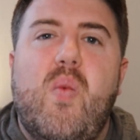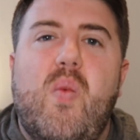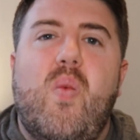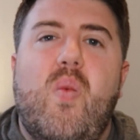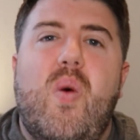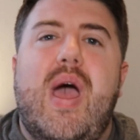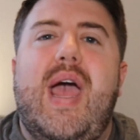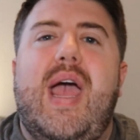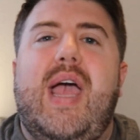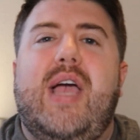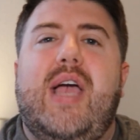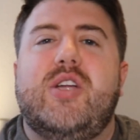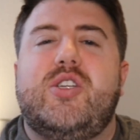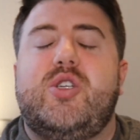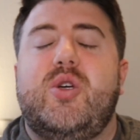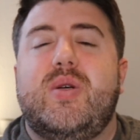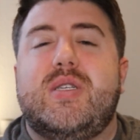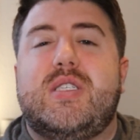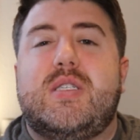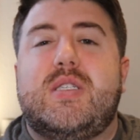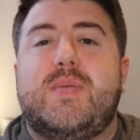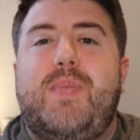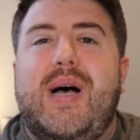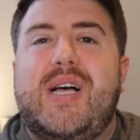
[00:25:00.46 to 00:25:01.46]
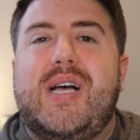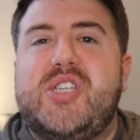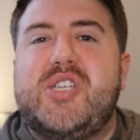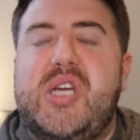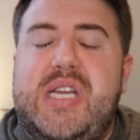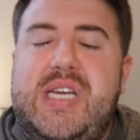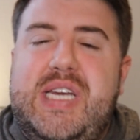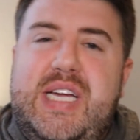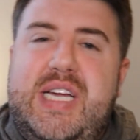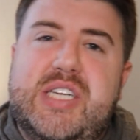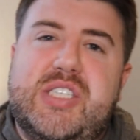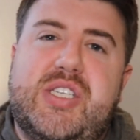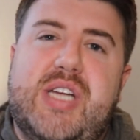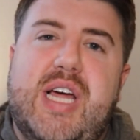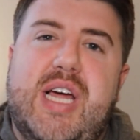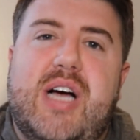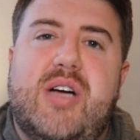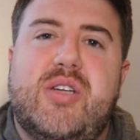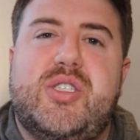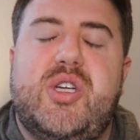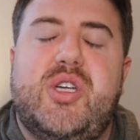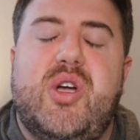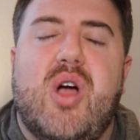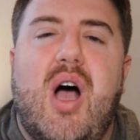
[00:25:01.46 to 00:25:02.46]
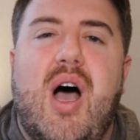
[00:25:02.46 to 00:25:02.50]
way to especially niche down to your